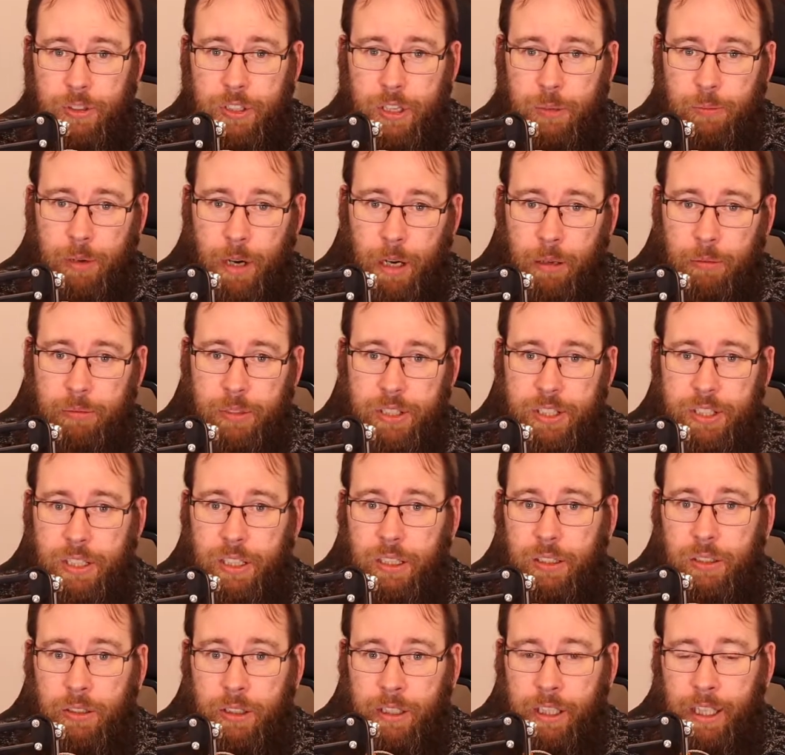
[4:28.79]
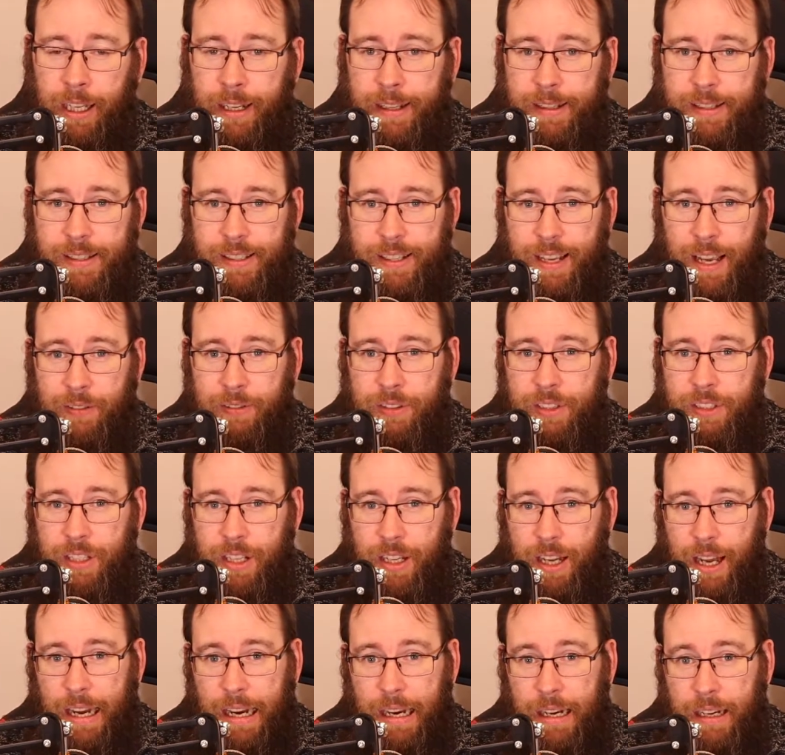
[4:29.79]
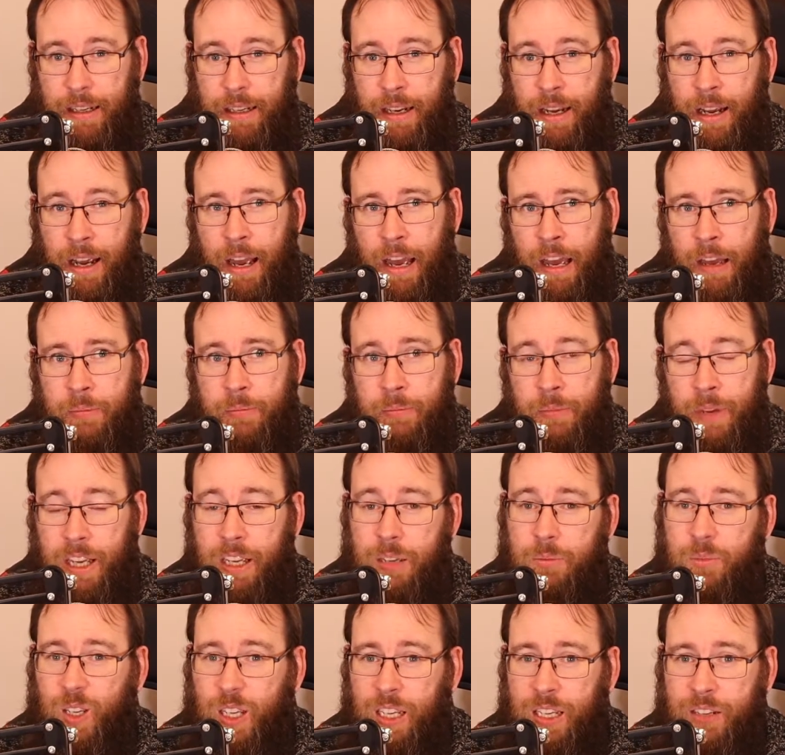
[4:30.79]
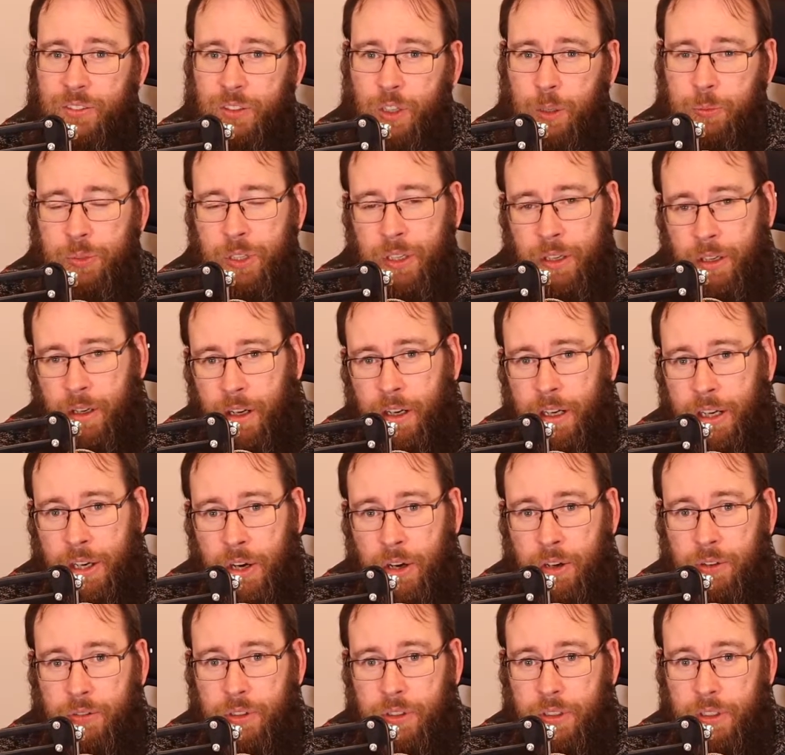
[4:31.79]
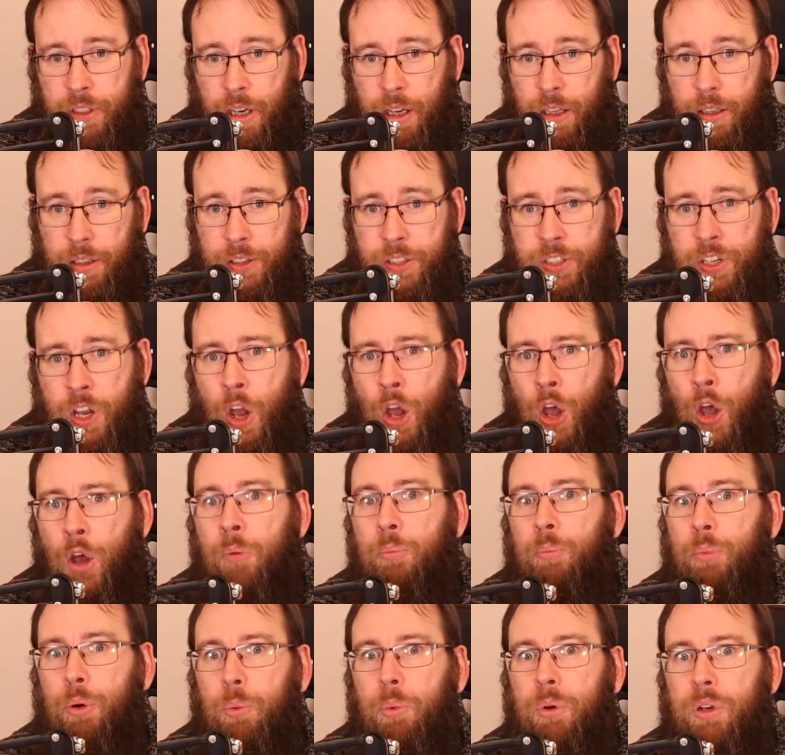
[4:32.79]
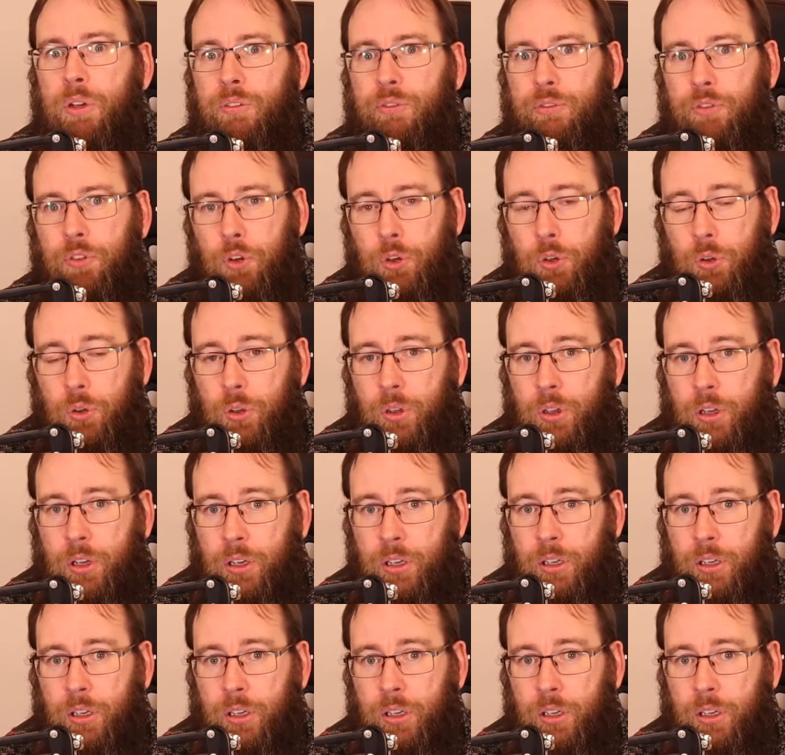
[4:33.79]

You're probably still looking at $7 to $8, maybe even up to $900, but with a full